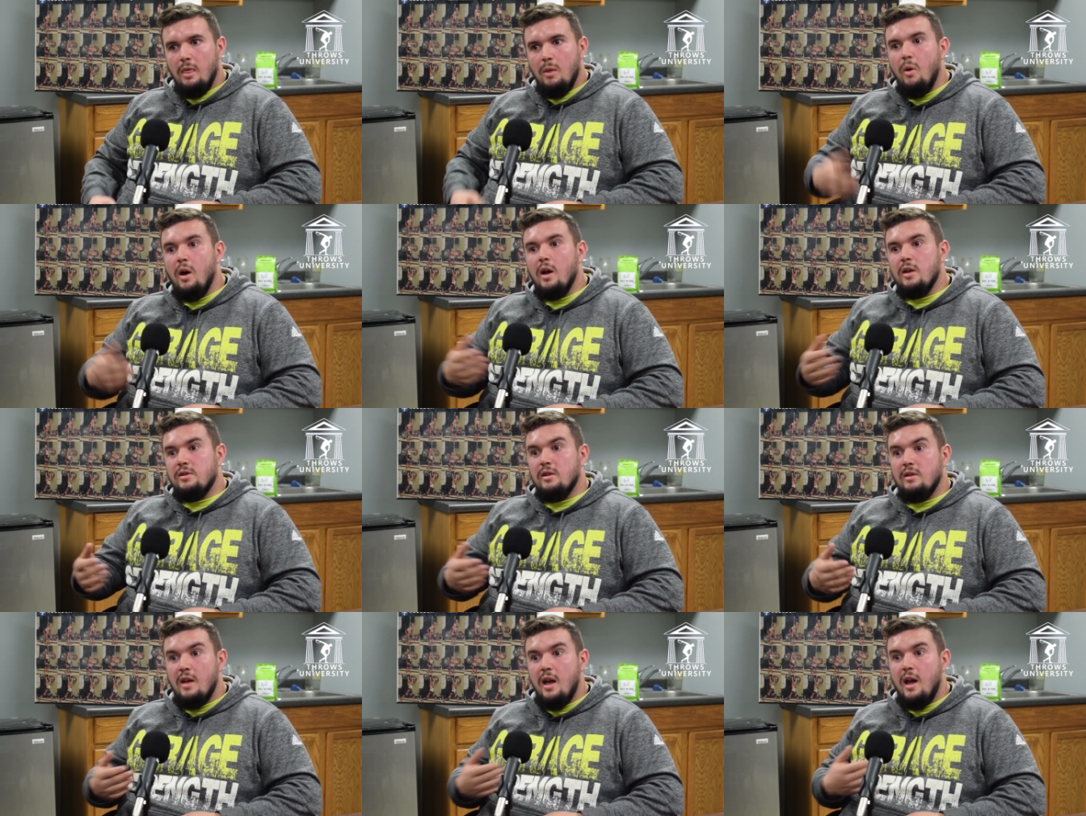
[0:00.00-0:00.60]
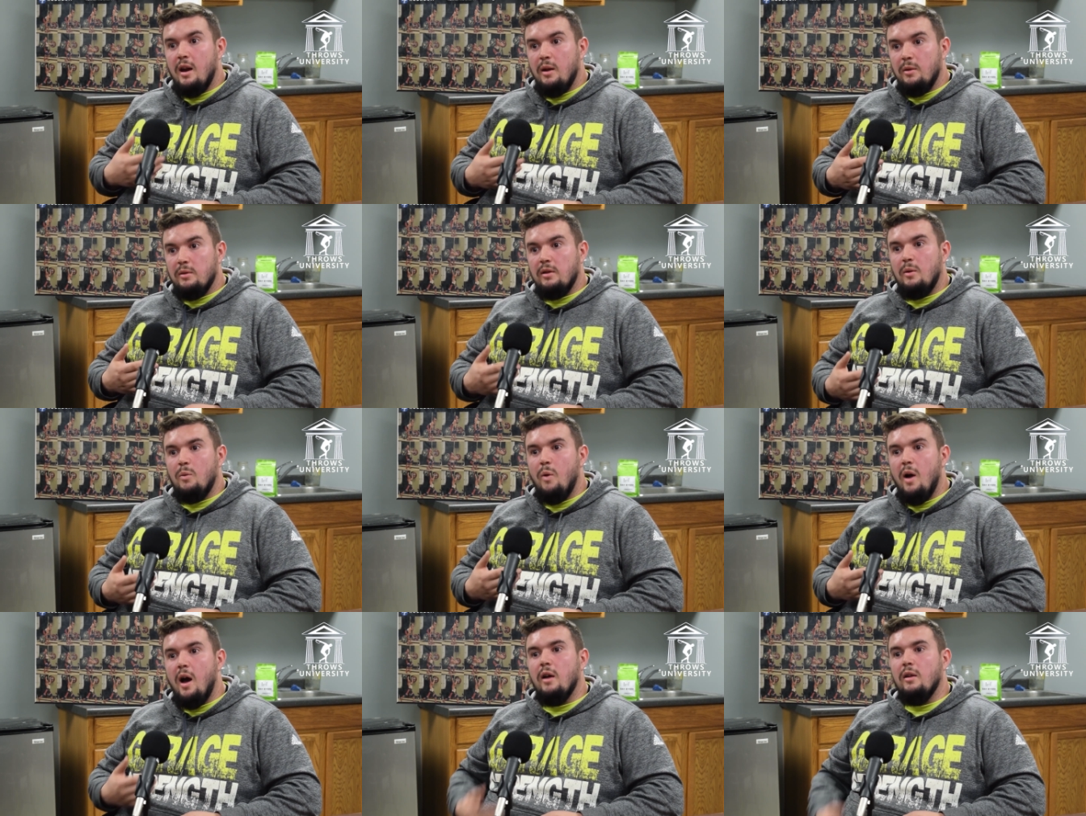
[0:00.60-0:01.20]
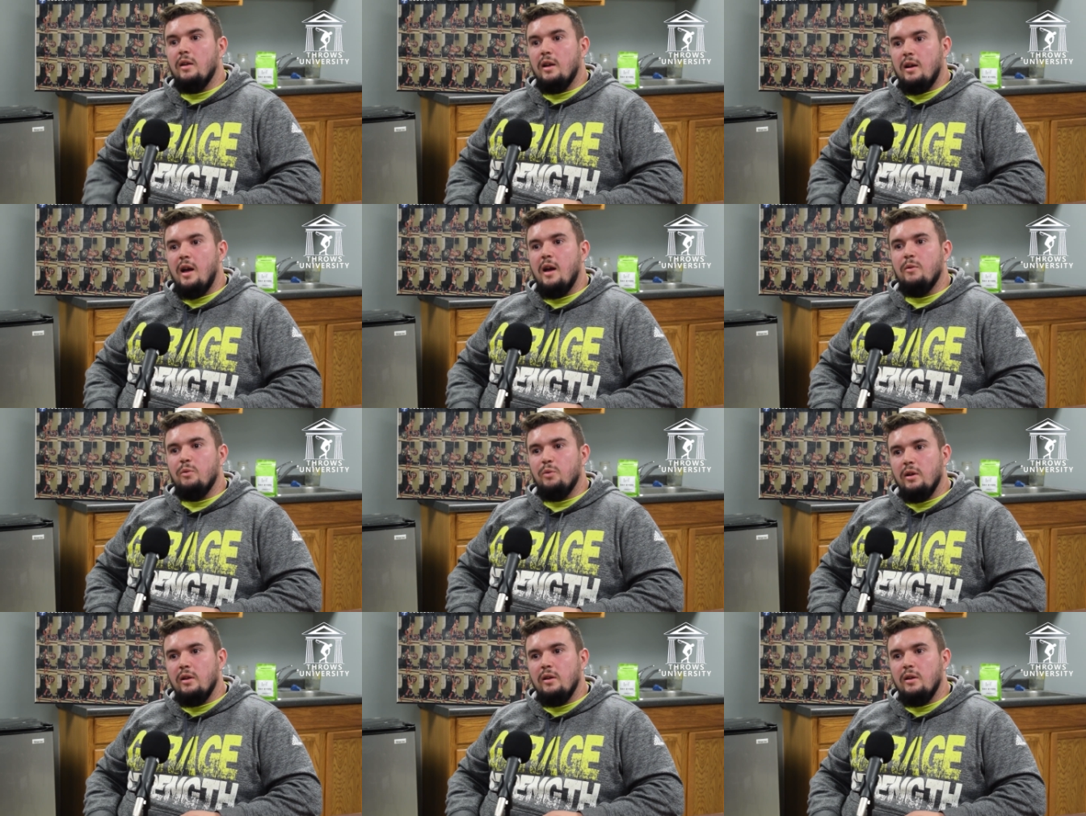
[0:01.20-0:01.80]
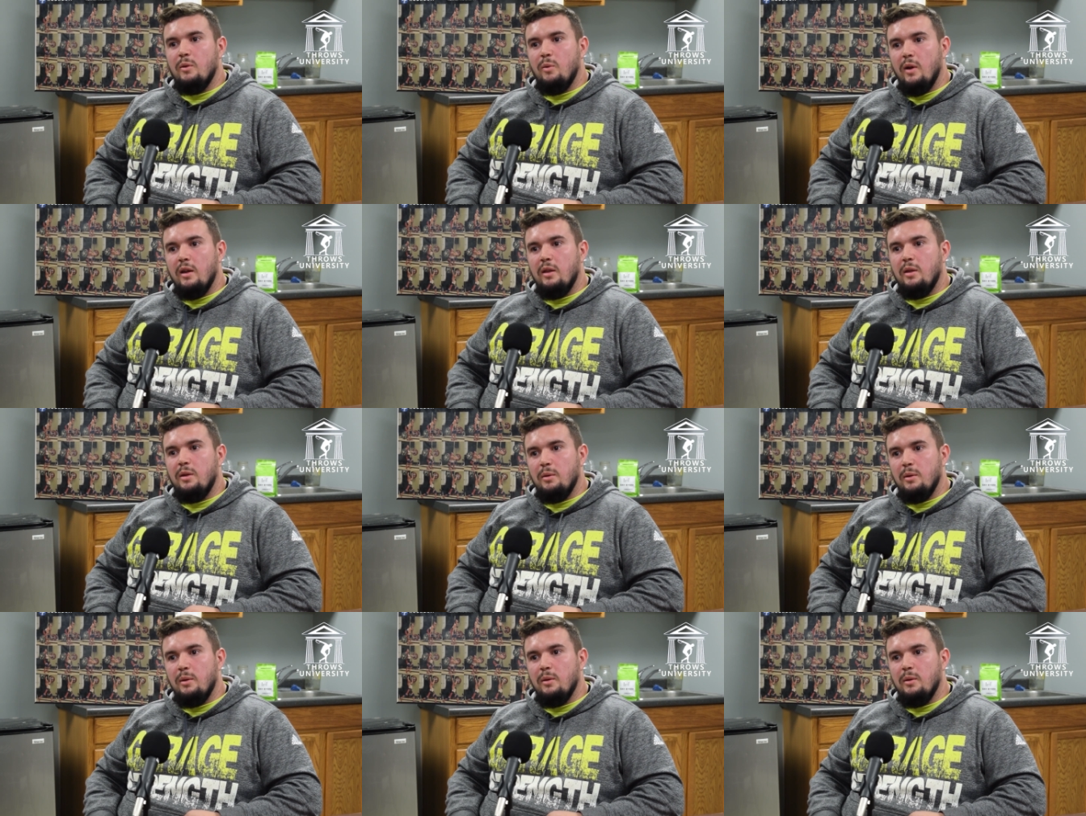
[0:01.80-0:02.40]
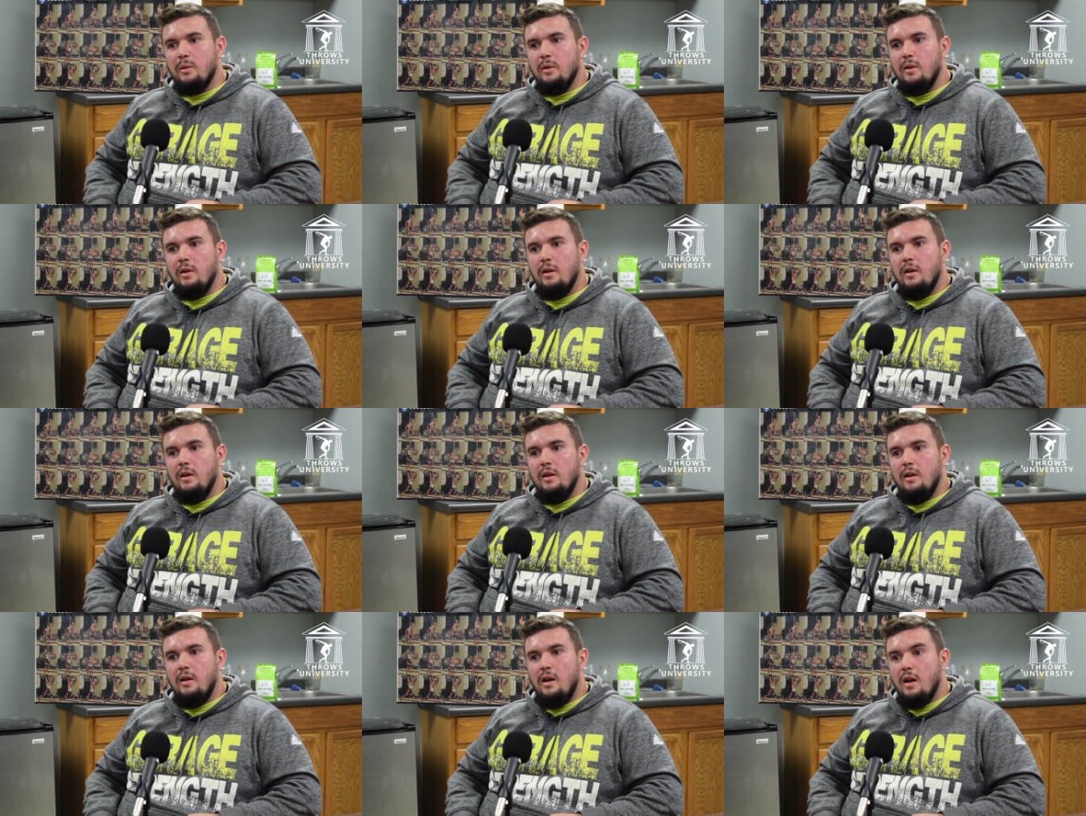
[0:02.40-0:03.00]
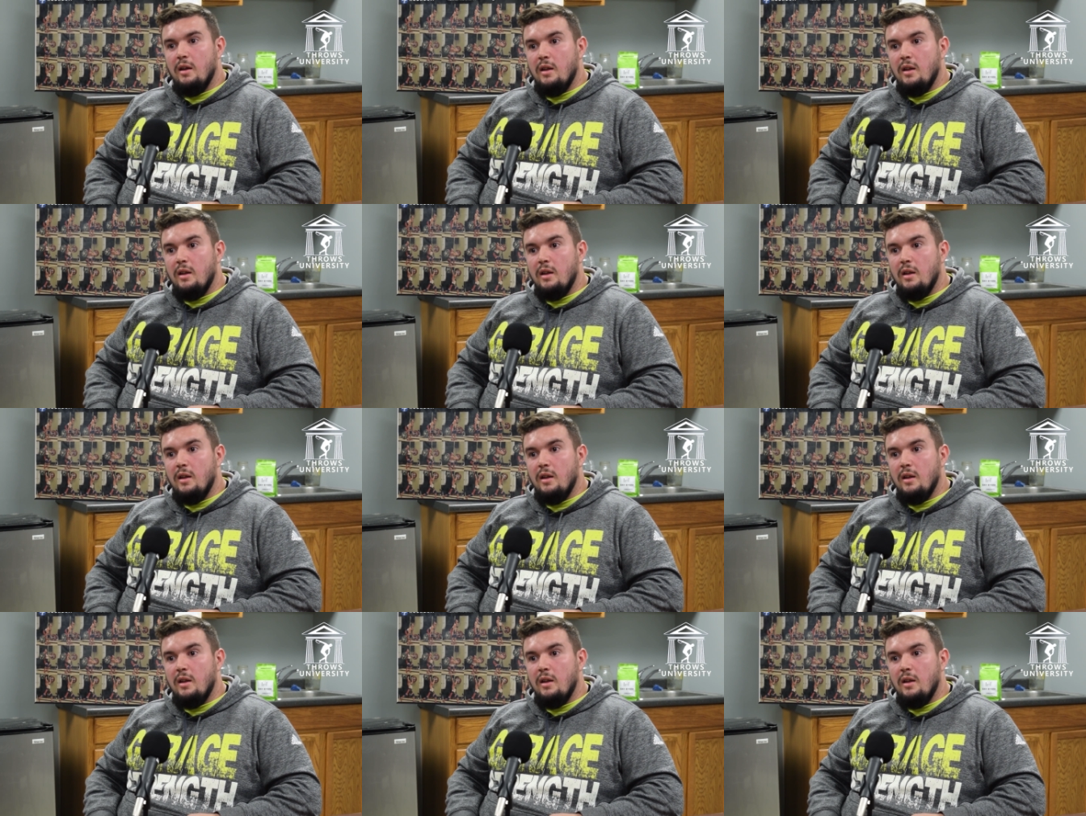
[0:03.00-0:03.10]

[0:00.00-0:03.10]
watching that, I was like, wow, like I really went through yeah.